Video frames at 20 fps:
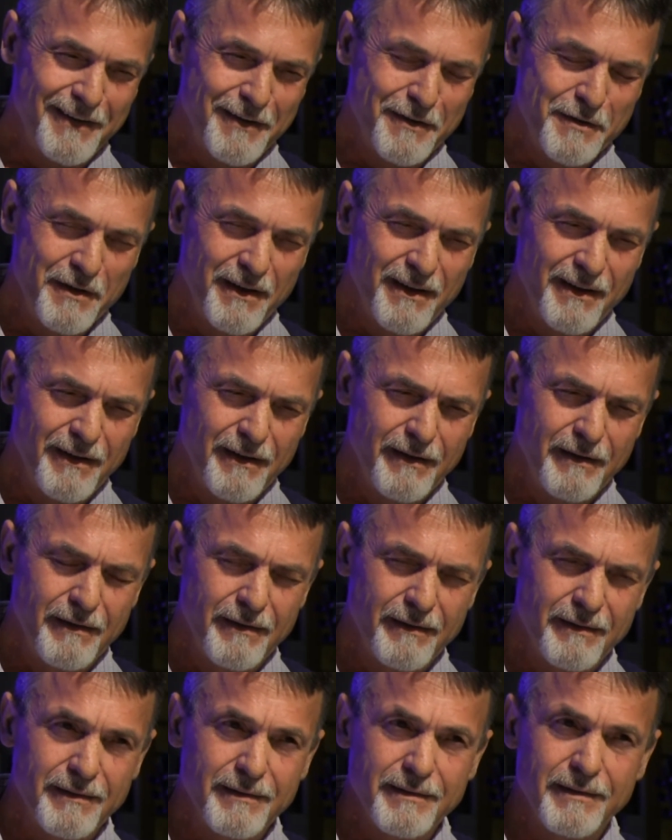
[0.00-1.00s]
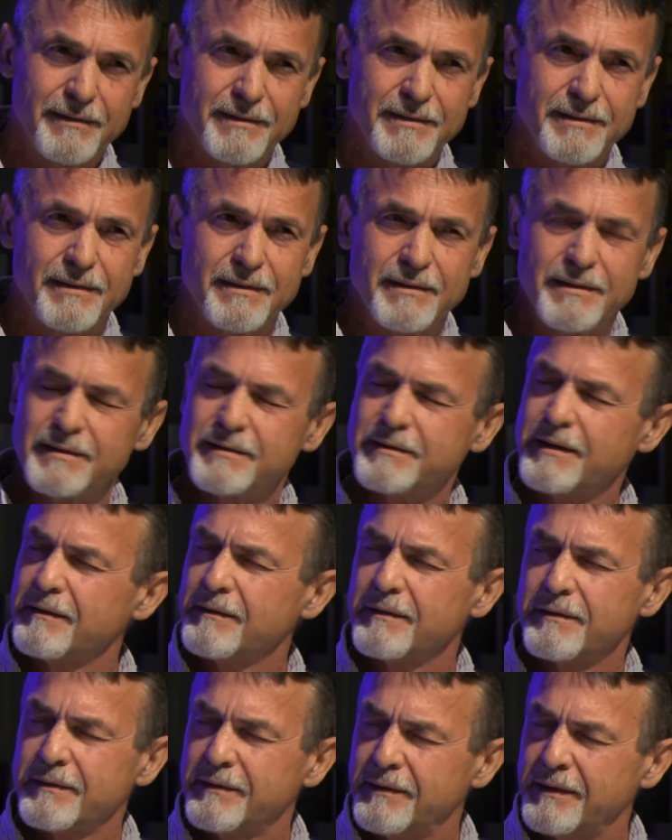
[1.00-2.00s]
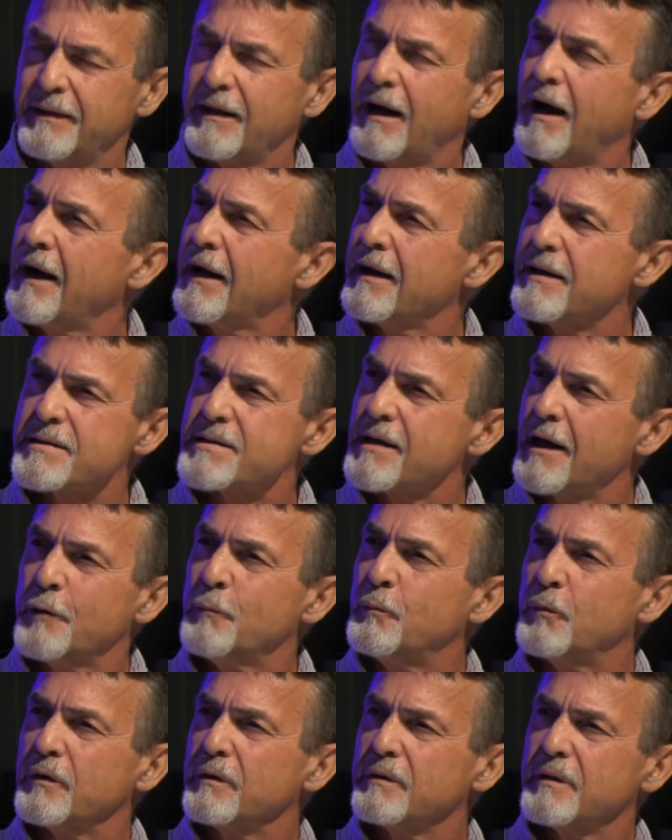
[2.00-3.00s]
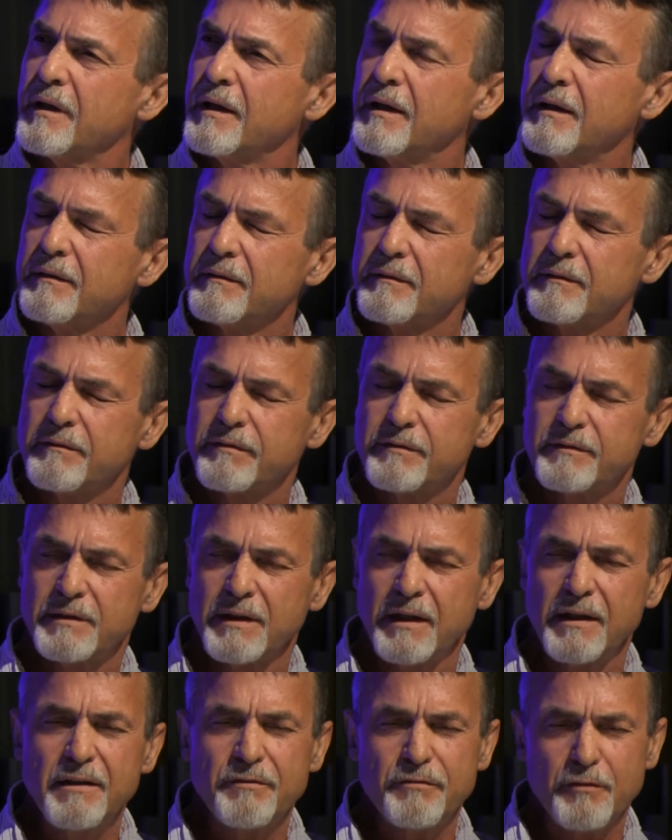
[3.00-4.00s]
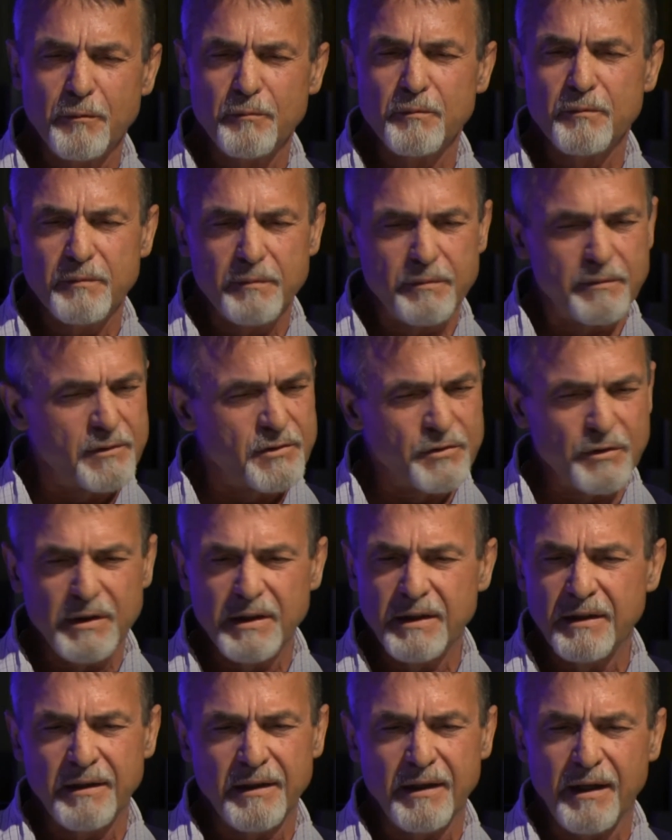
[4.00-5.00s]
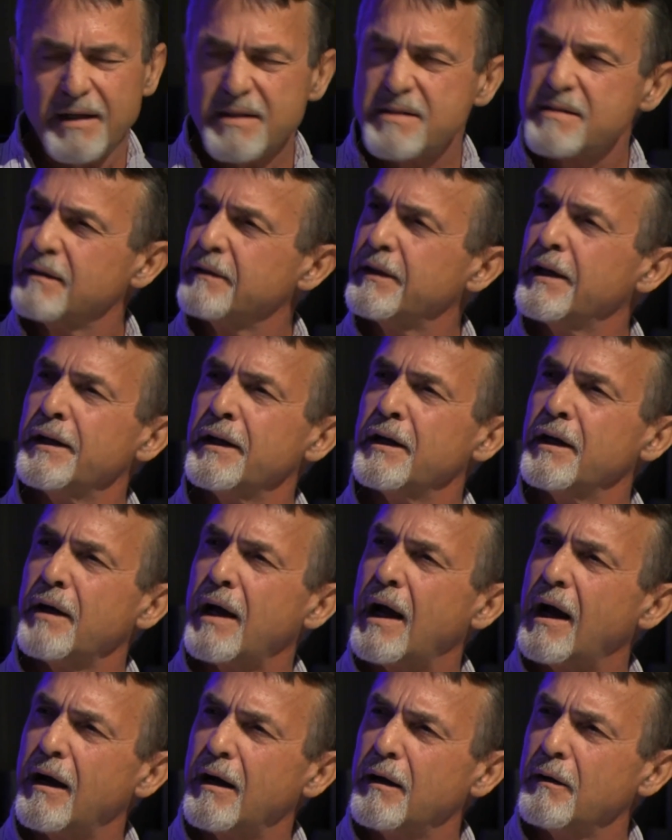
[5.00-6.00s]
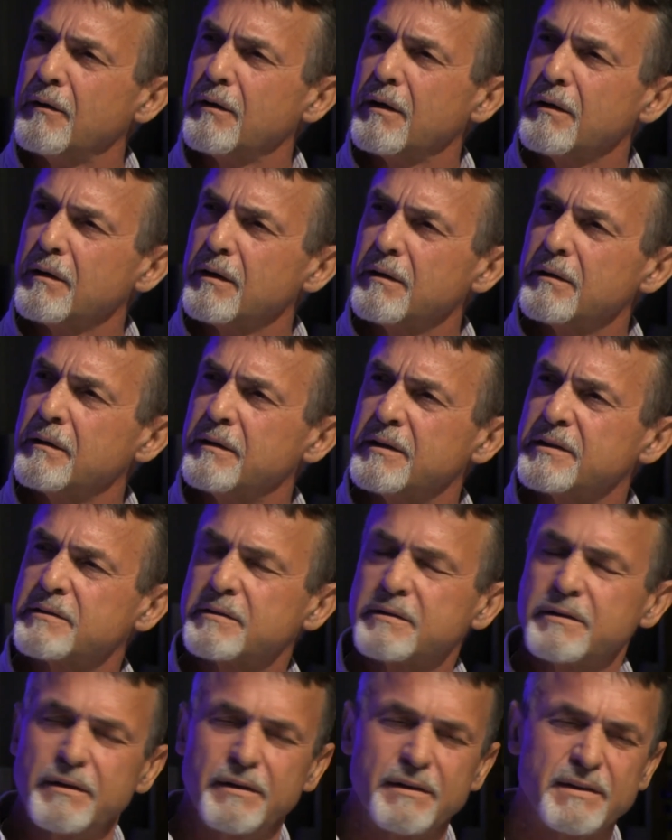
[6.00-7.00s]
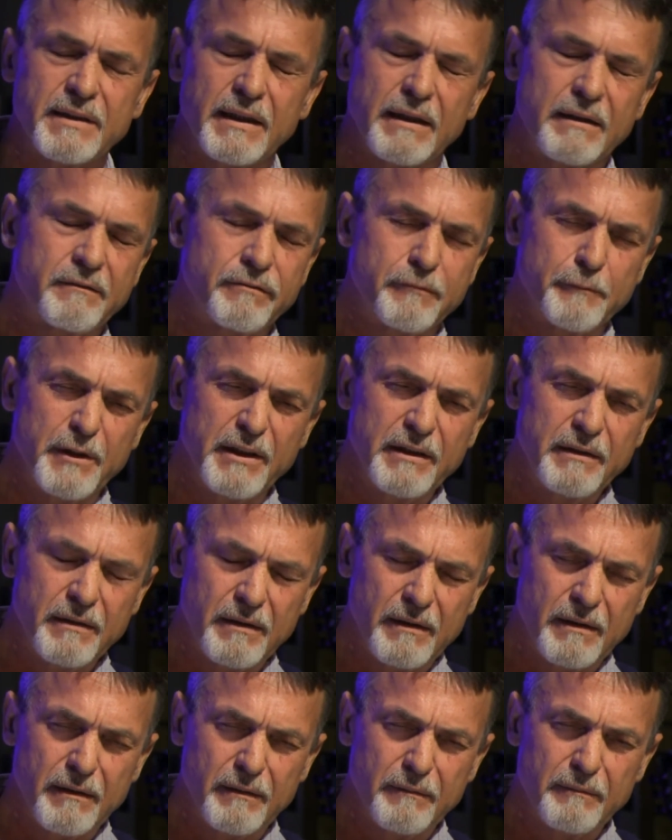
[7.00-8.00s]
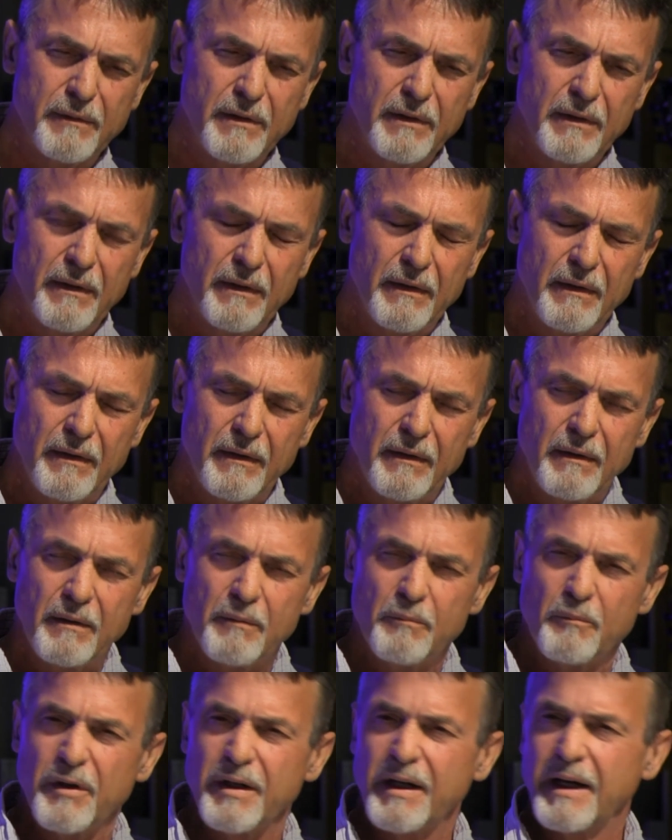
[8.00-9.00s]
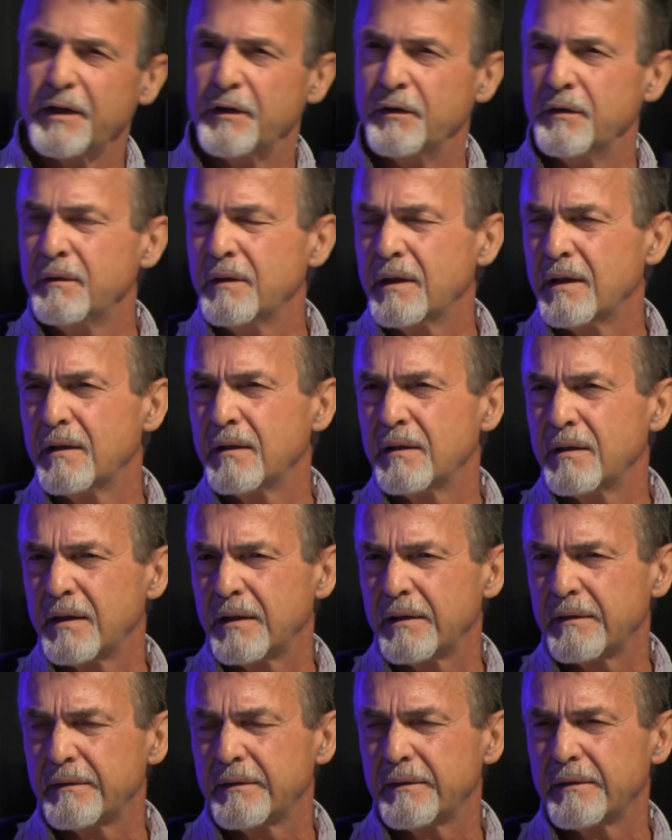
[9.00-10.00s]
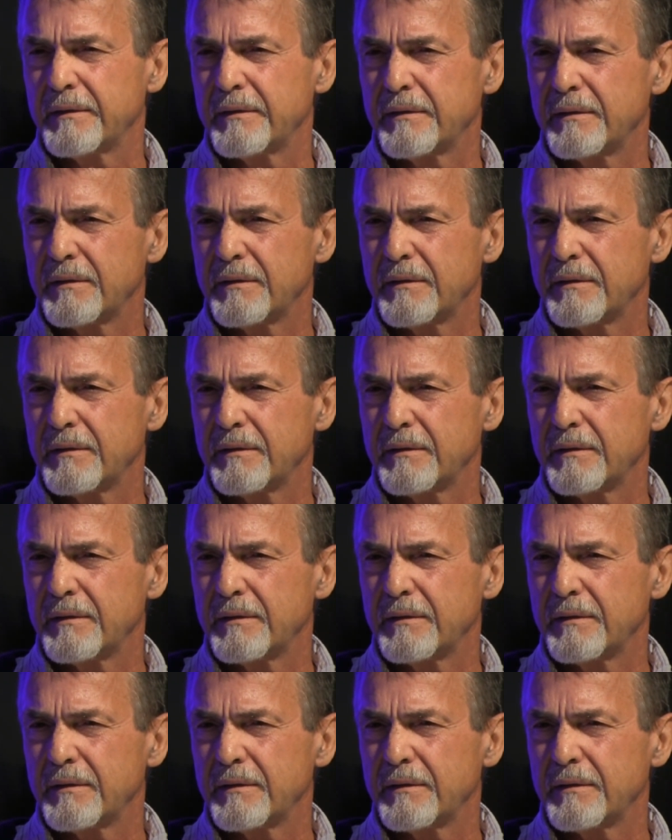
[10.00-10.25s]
And just the eyes opened, and slowly from surely there, I still don't know how this turns out for me, but I do know that